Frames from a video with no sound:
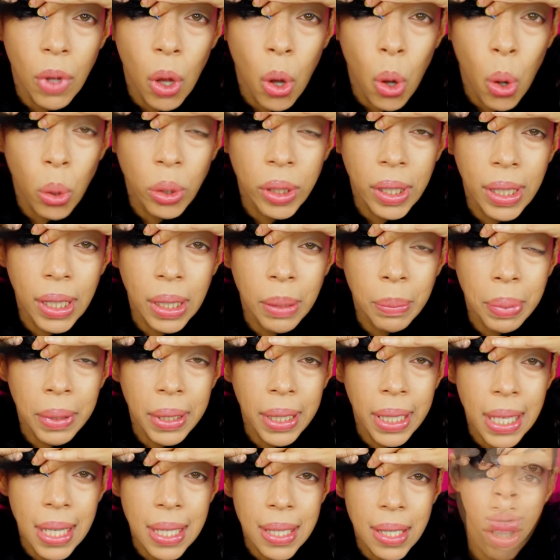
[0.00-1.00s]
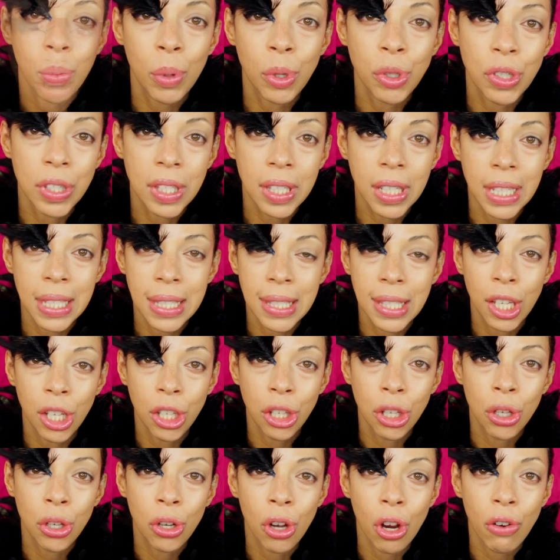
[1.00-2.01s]
hold it in place and we just
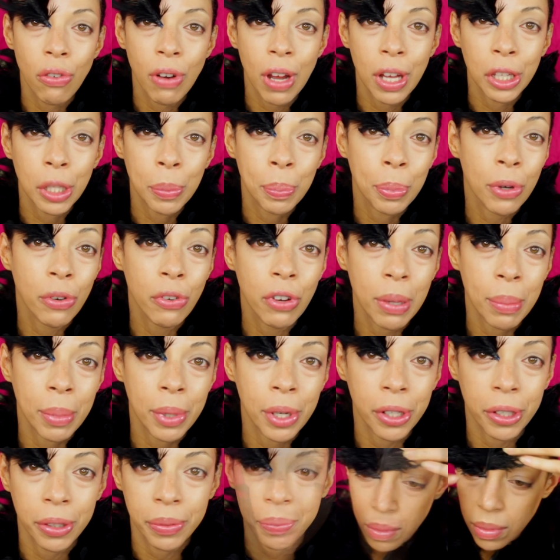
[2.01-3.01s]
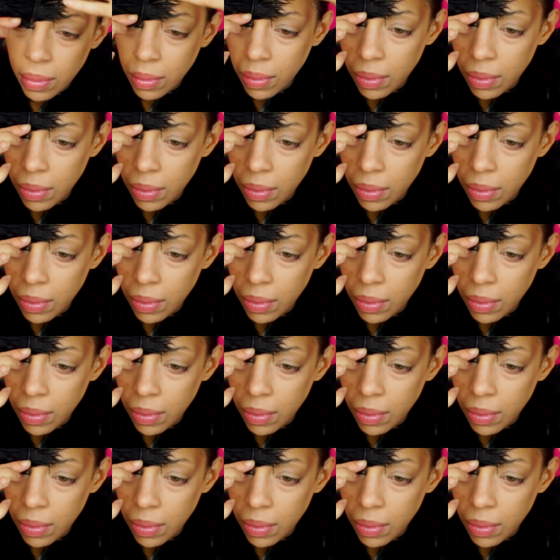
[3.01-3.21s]
continue around the perimeter.